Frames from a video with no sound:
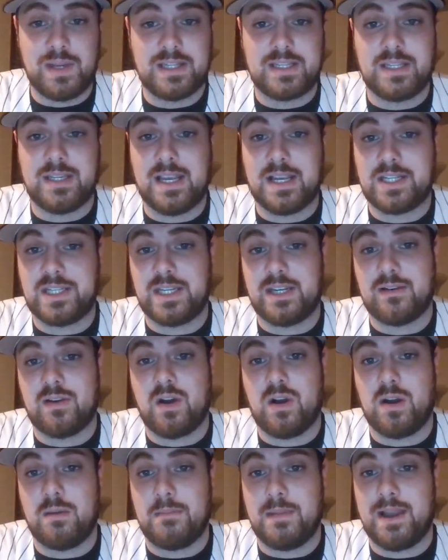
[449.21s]
into next year
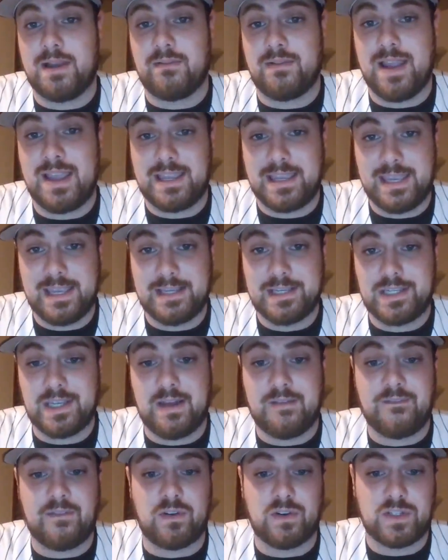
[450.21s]
on my rankings
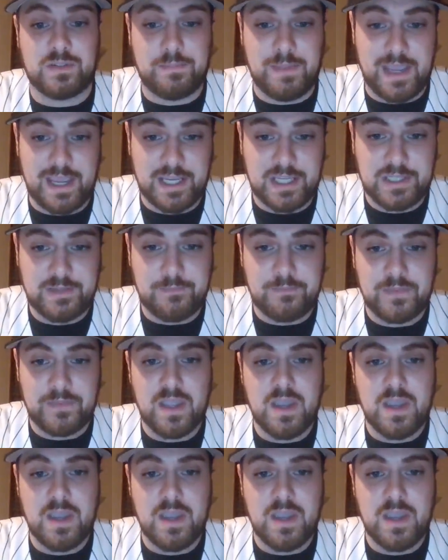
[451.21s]
at first base.